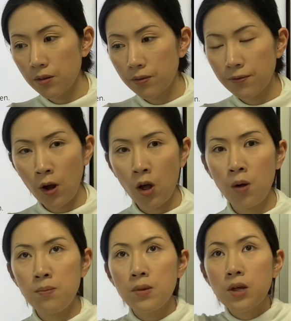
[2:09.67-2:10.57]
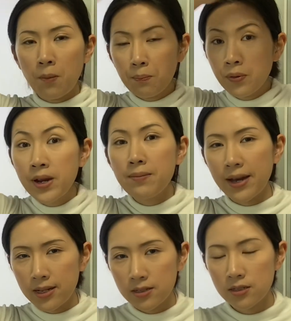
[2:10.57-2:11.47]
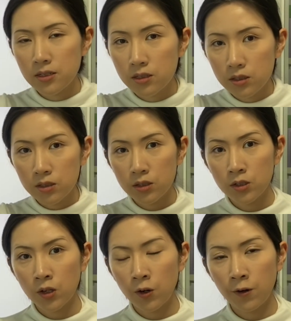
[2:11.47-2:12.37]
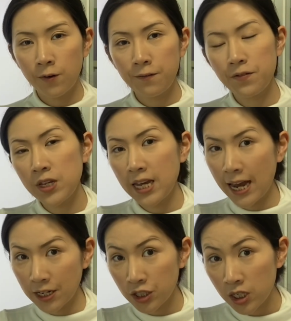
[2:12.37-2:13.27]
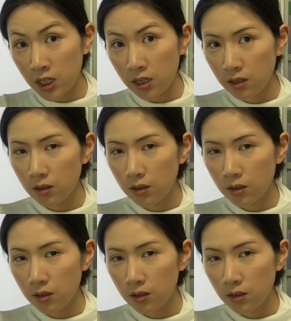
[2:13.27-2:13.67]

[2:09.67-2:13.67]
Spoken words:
from the premise of the action